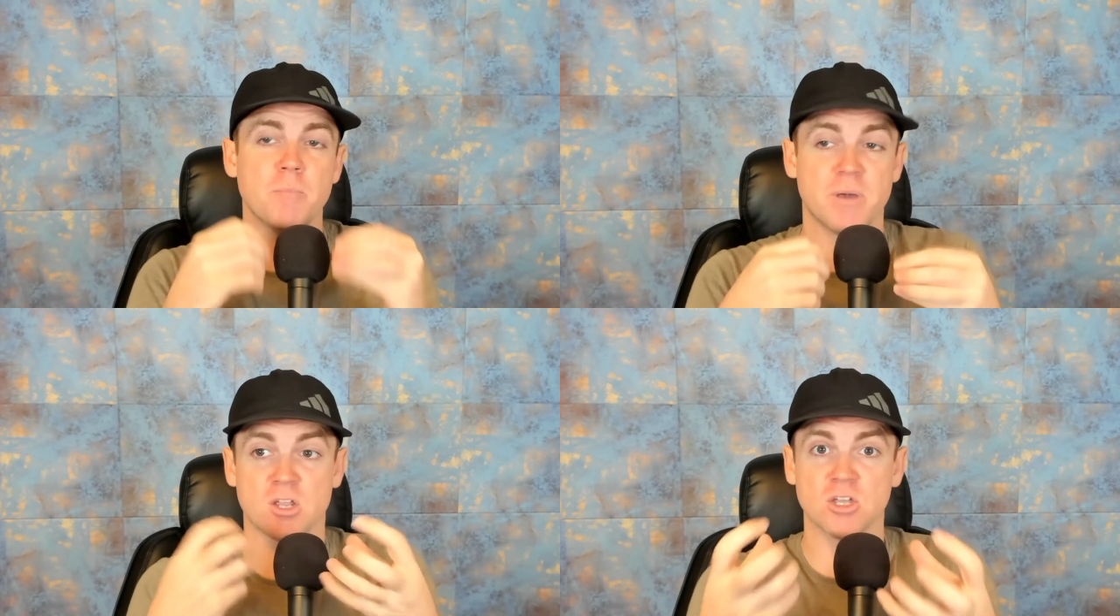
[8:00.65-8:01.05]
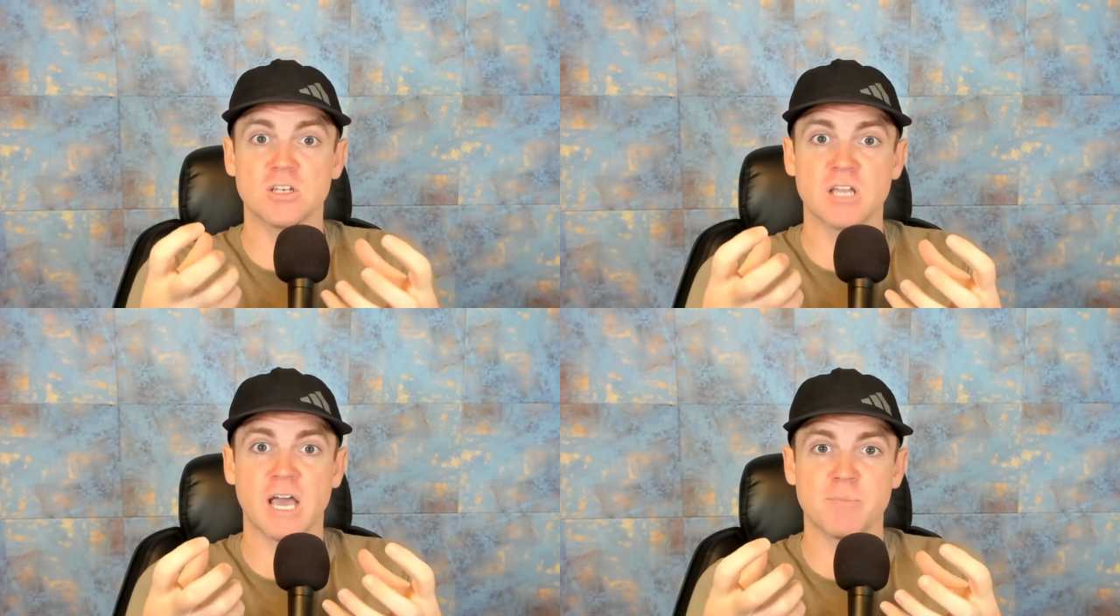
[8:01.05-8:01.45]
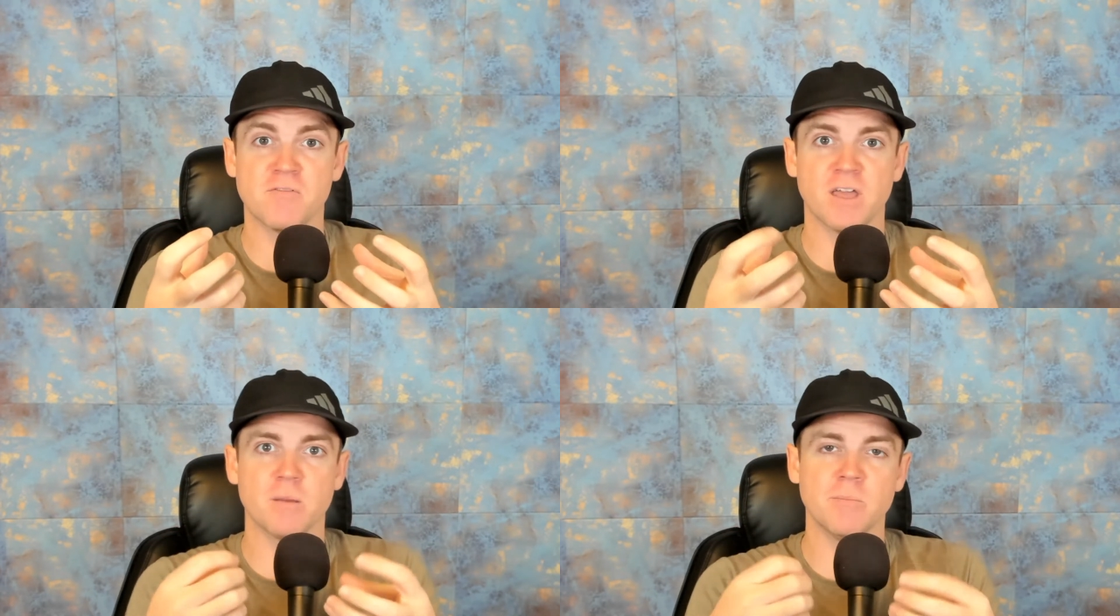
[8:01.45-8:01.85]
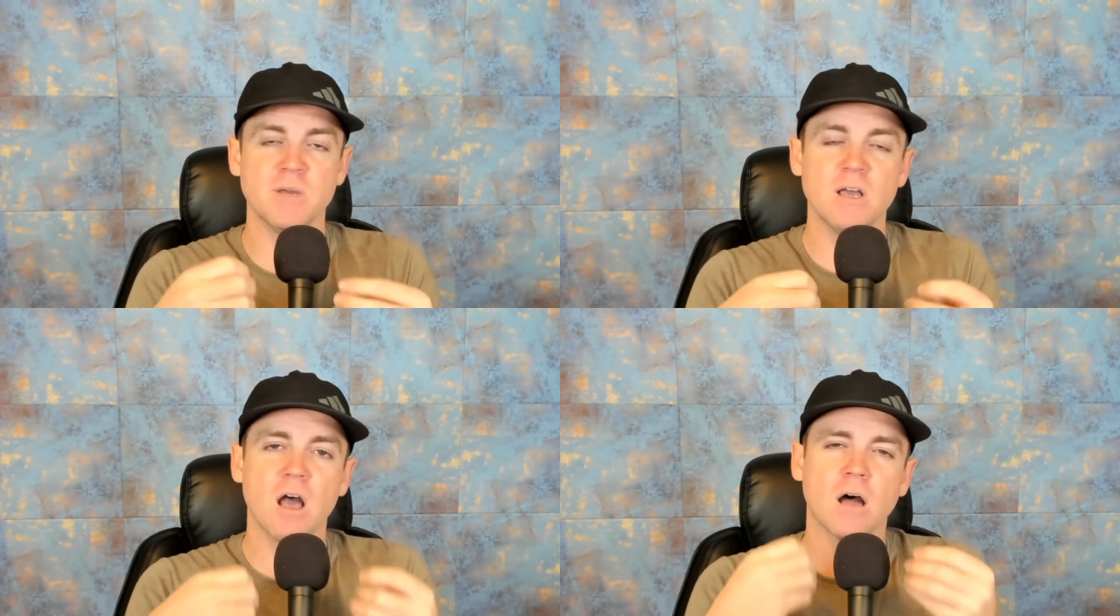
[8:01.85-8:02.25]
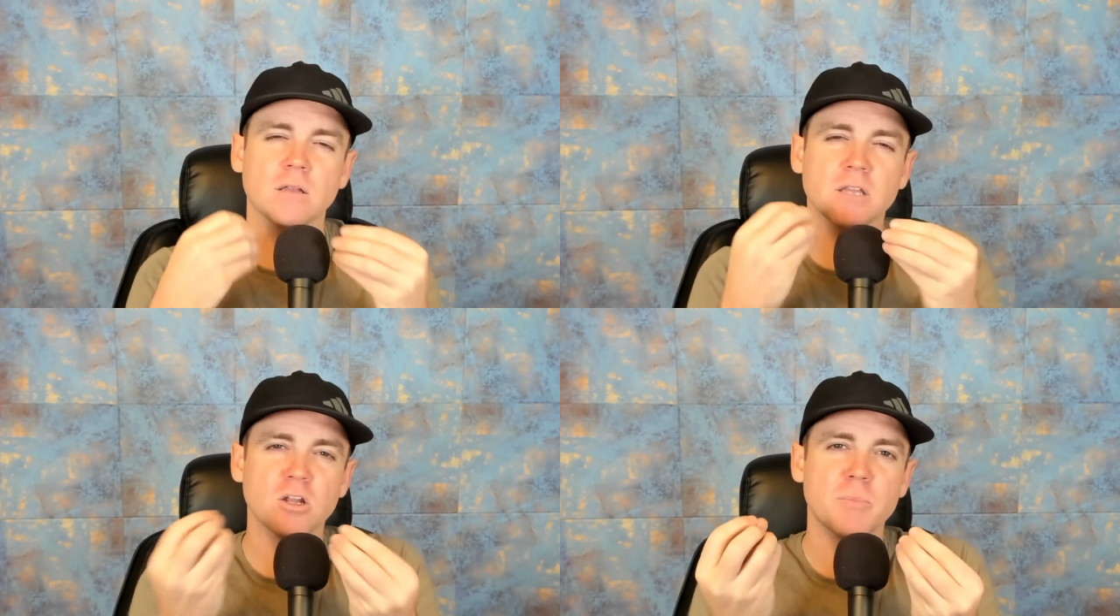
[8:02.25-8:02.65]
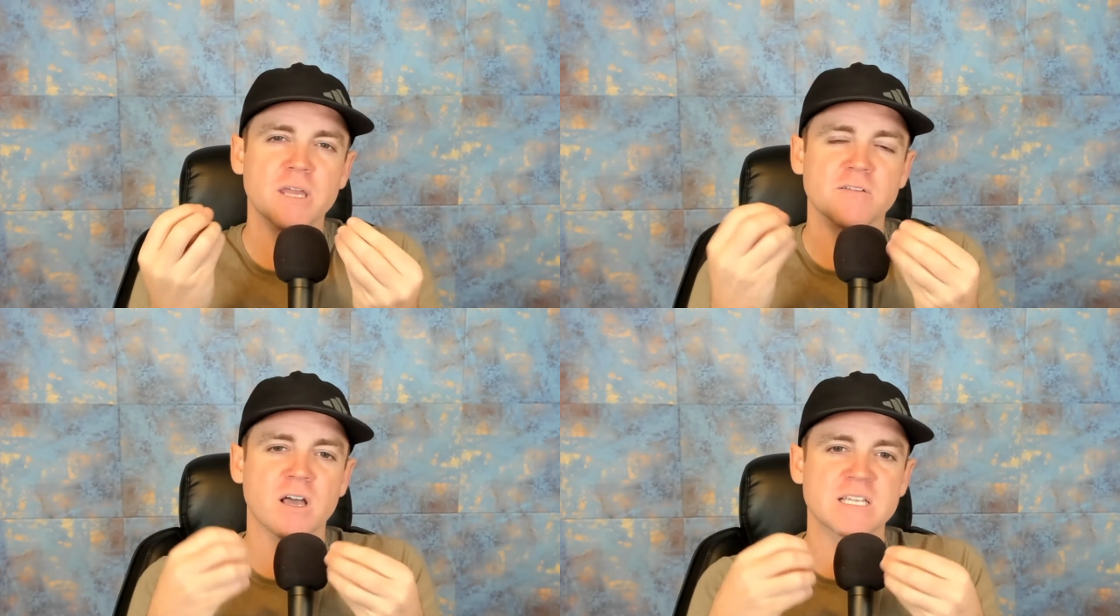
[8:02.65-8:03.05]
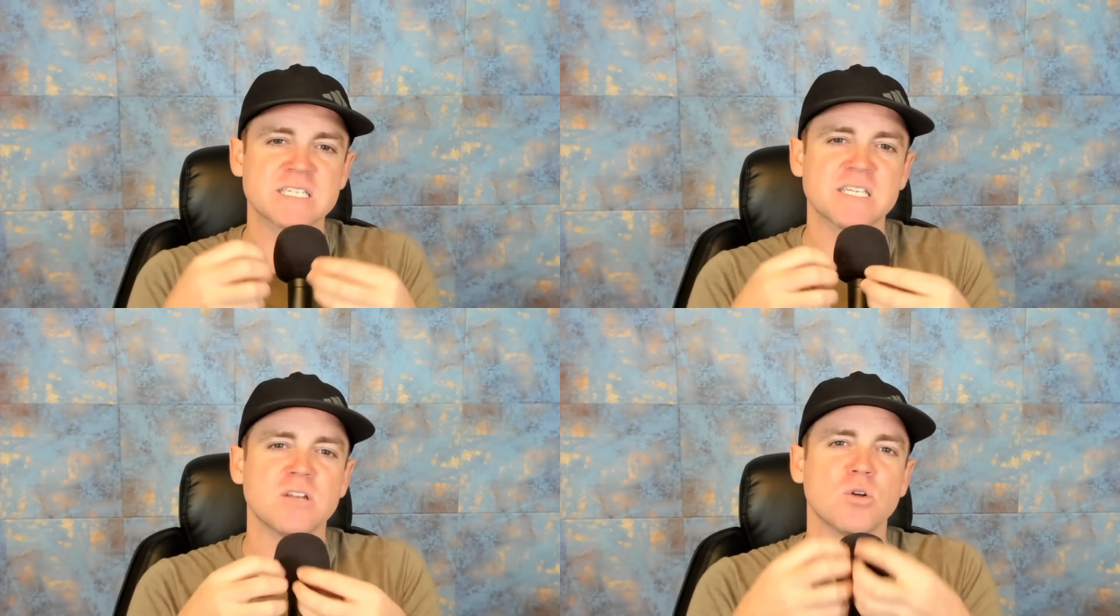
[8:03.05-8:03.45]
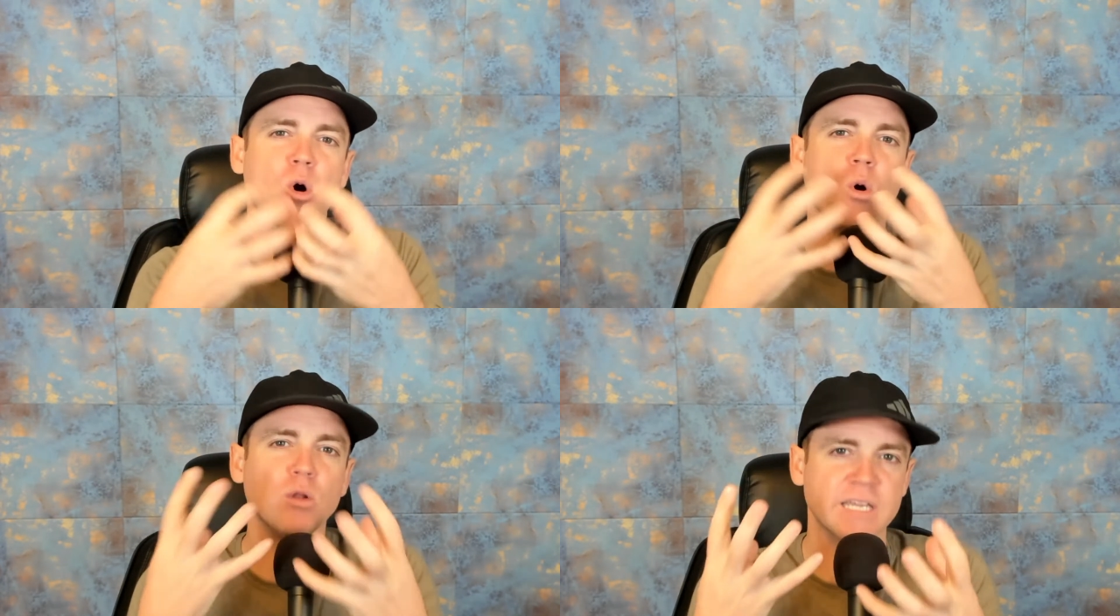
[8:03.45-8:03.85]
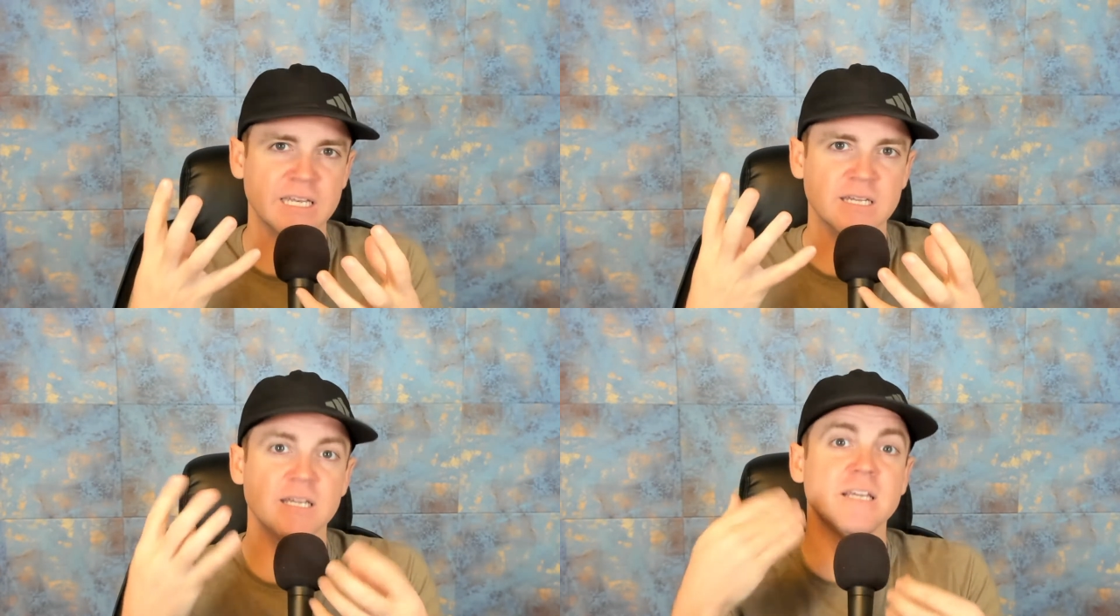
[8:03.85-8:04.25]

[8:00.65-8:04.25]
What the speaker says: but a good type of venom, a little bit of acetylcholine